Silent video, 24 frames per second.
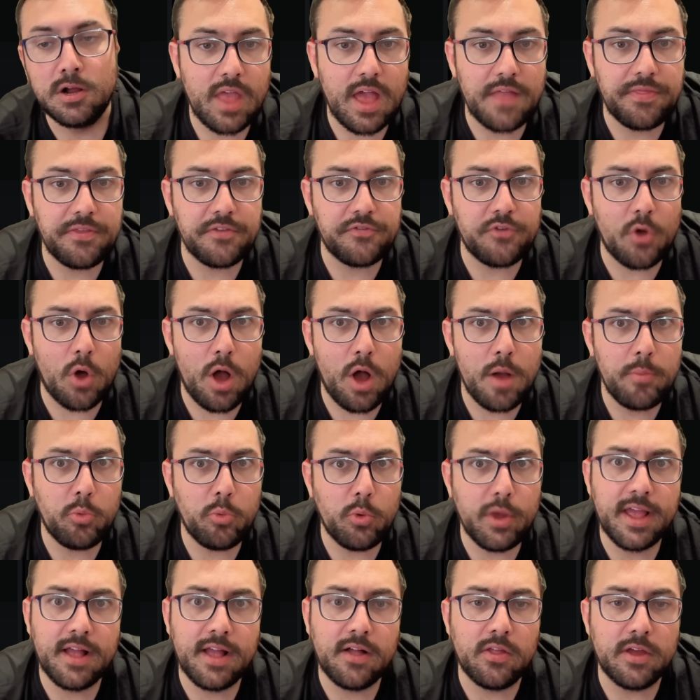At the top,
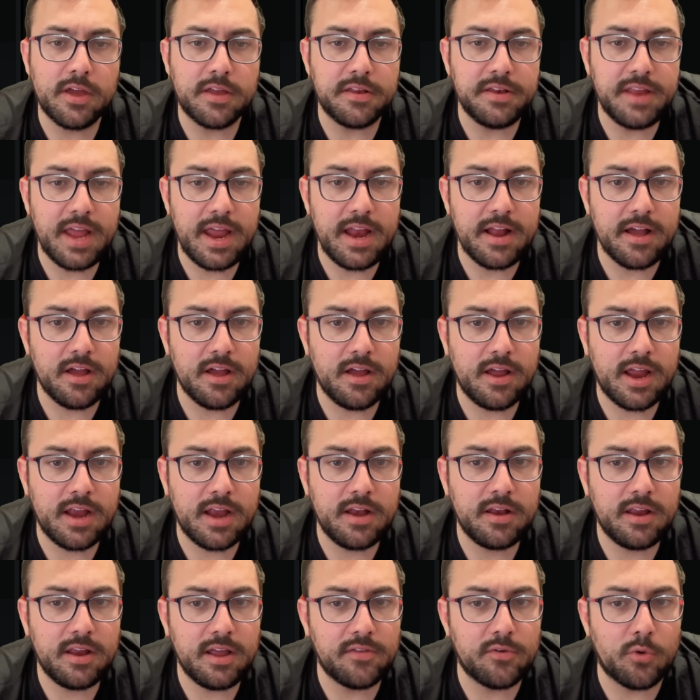we can click data
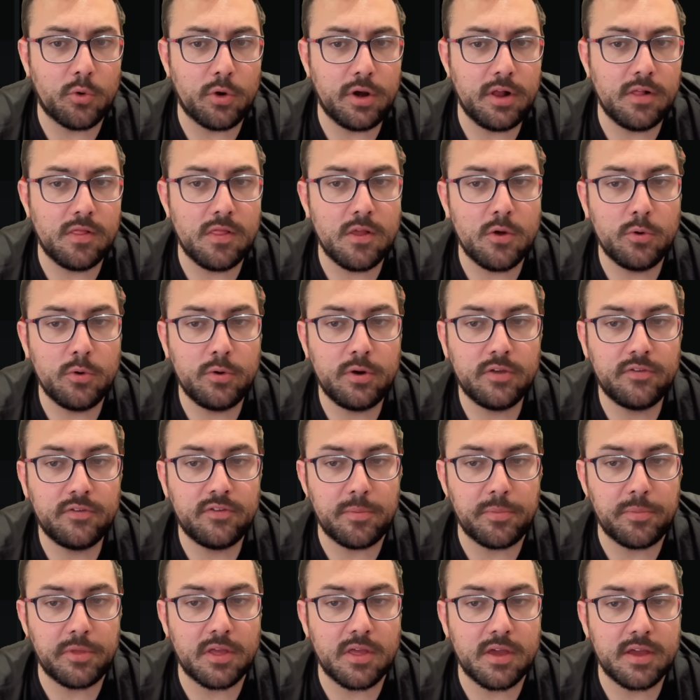and it's going to load
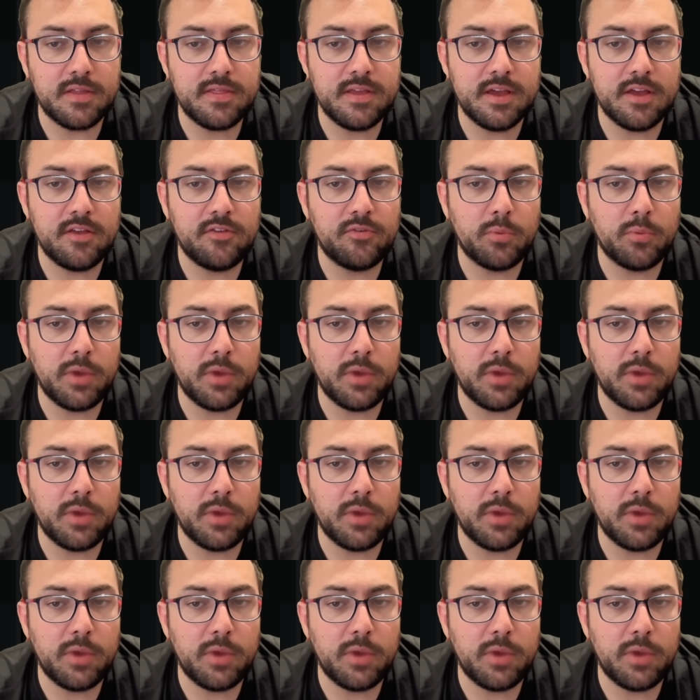something like this.